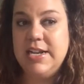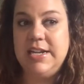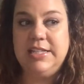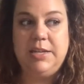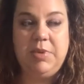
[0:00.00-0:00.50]
It
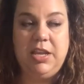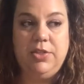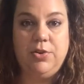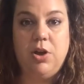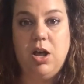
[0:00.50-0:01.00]
needs to be
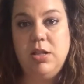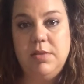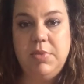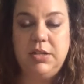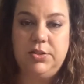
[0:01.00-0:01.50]
either all in
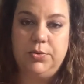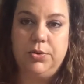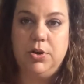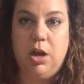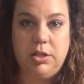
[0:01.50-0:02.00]
months
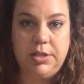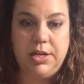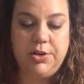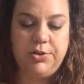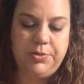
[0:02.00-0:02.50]
or all in years.